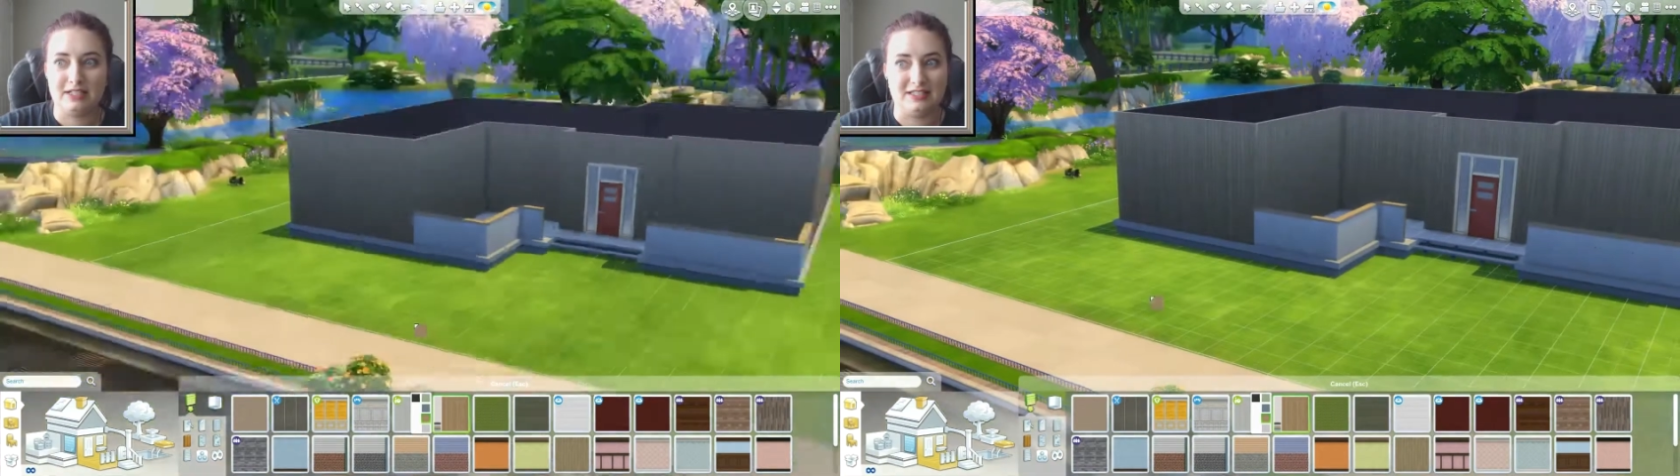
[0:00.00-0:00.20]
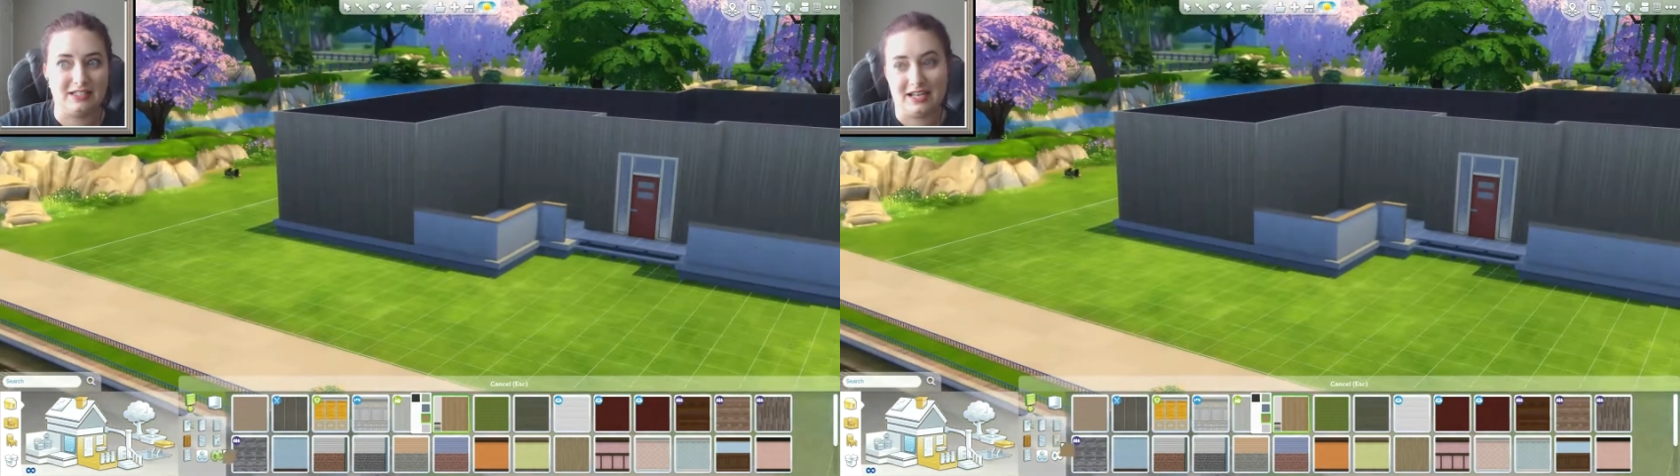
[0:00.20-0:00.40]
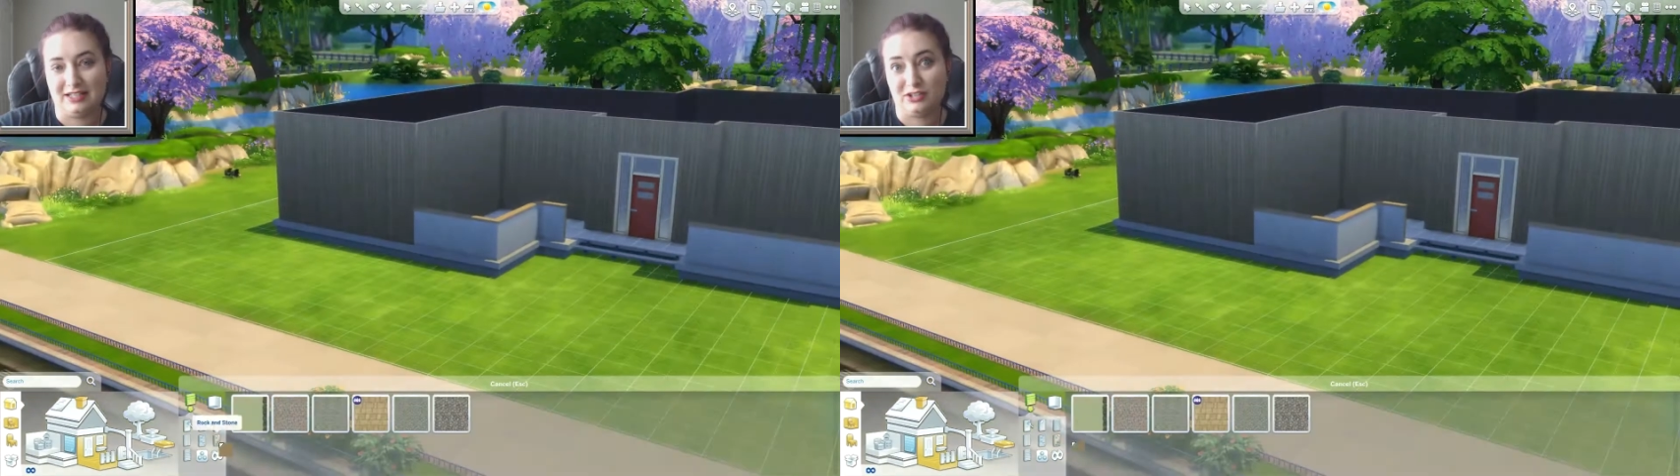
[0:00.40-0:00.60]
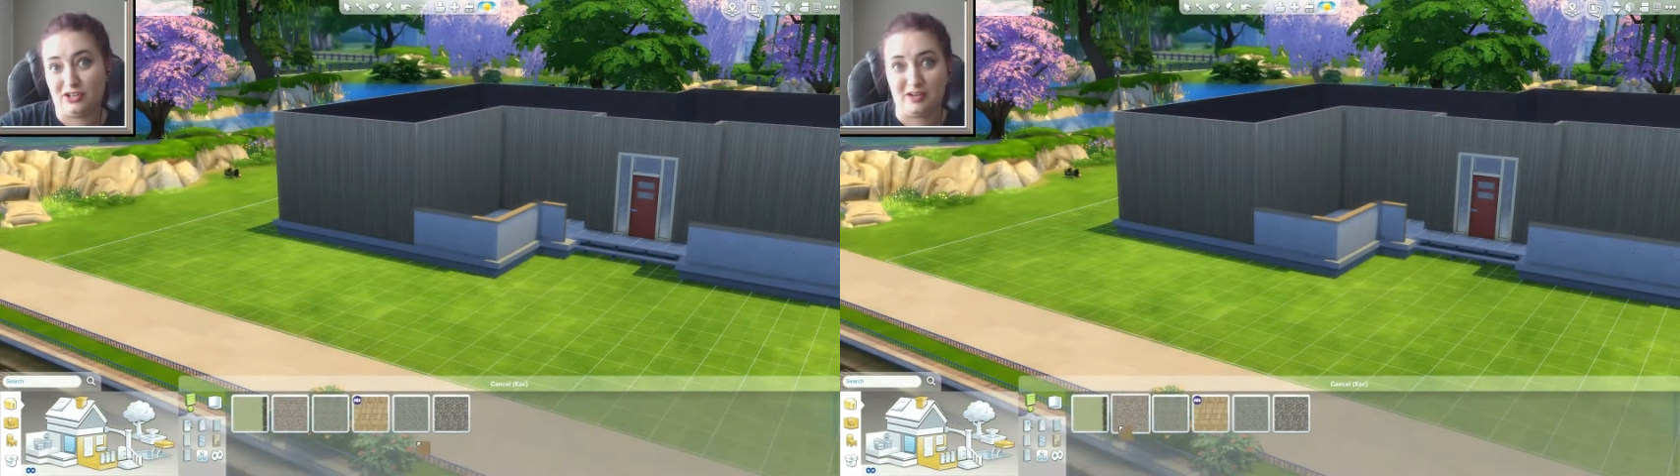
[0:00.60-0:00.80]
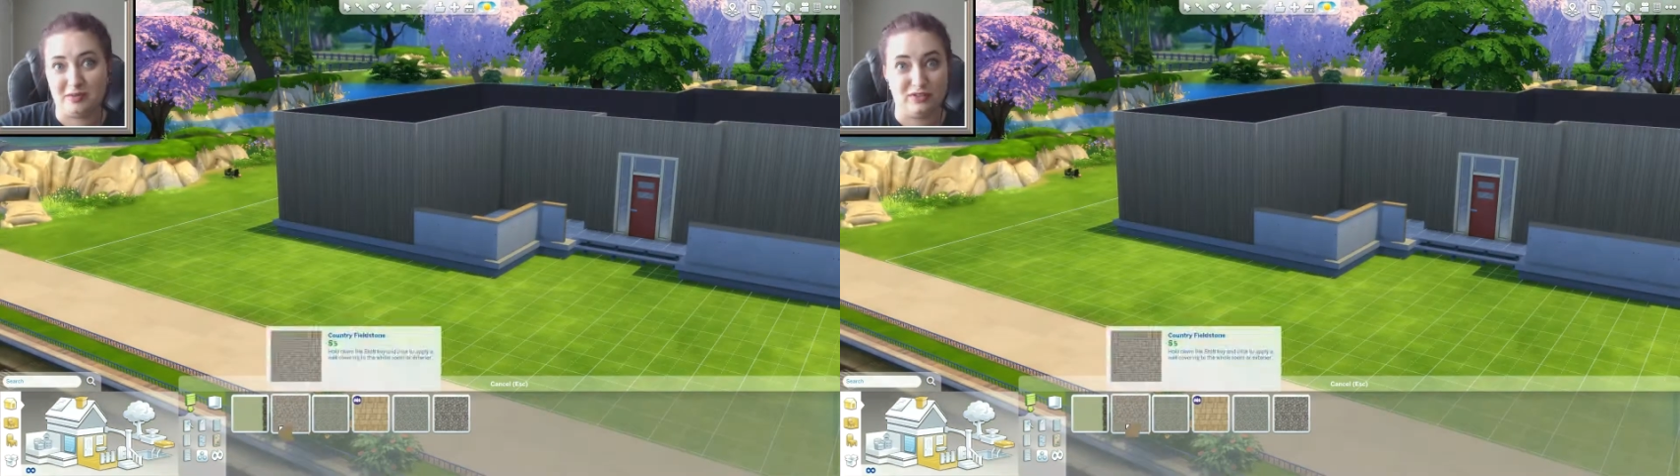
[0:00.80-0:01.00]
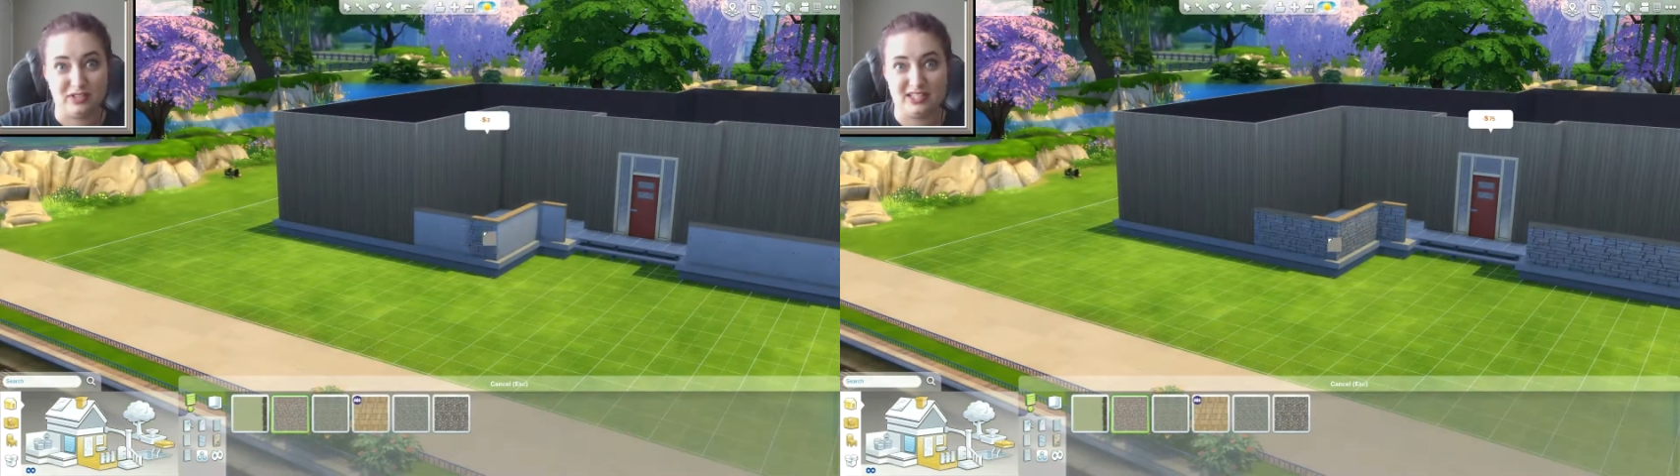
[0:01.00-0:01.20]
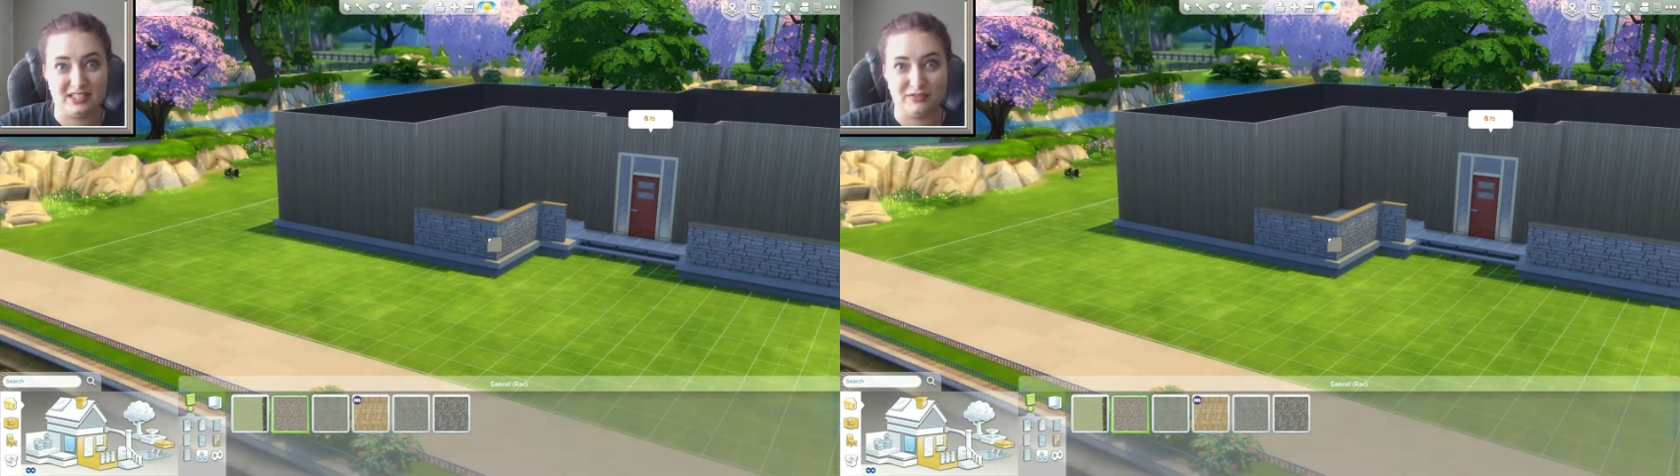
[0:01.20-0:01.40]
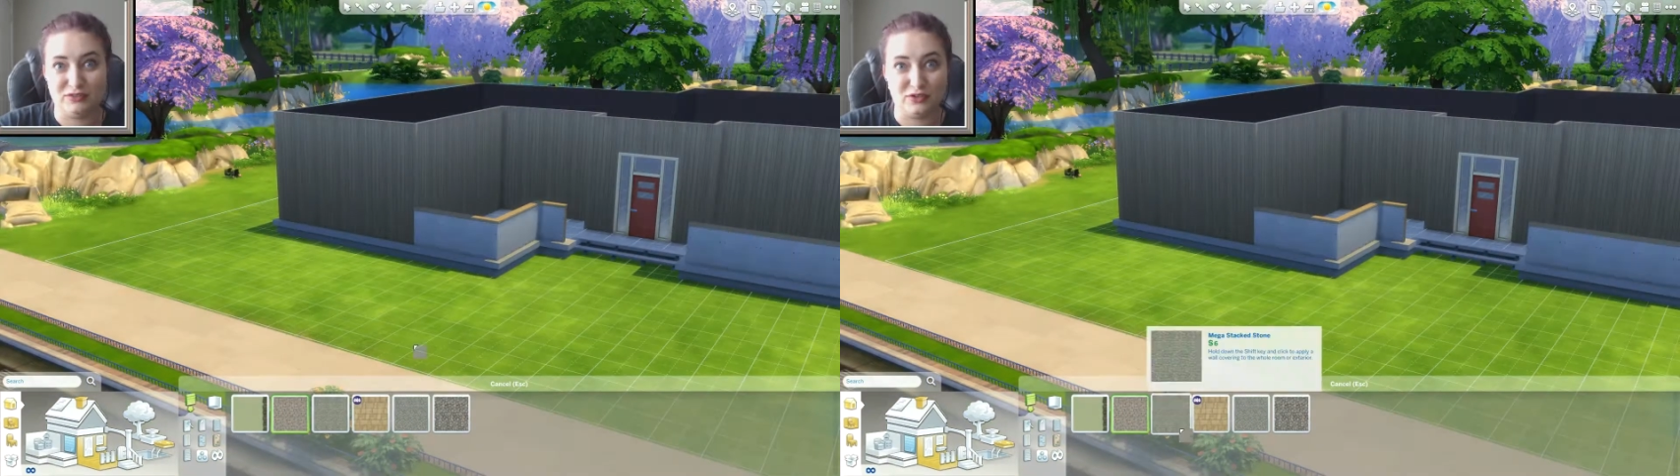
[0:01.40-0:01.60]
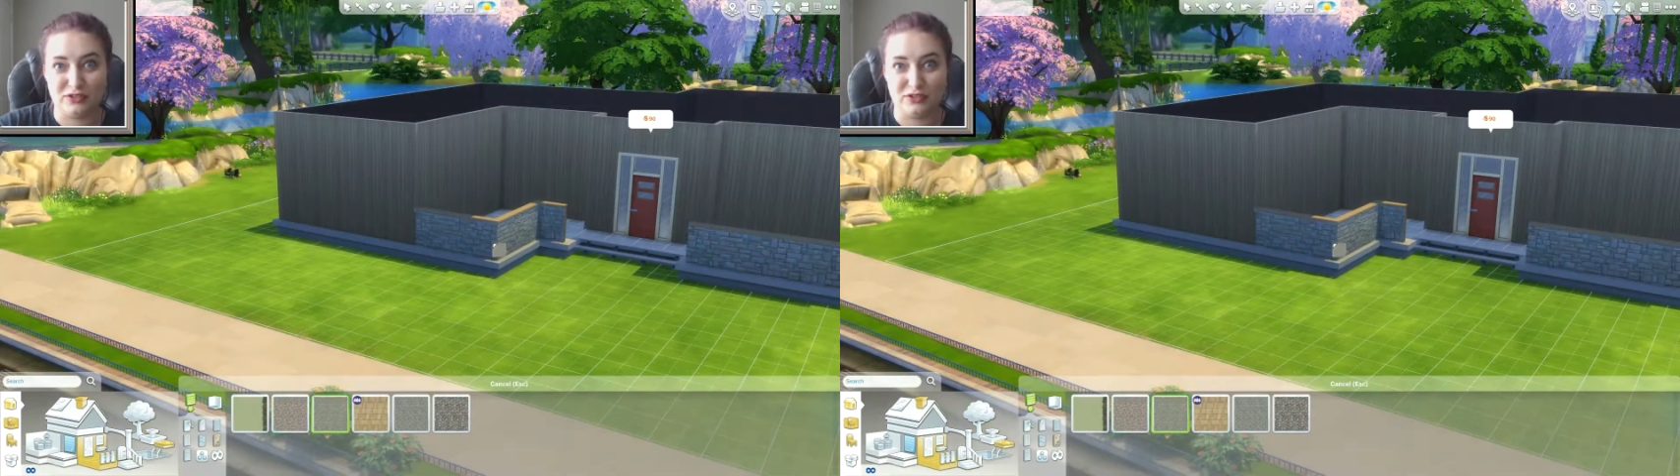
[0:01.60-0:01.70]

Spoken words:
it's going to be really difficult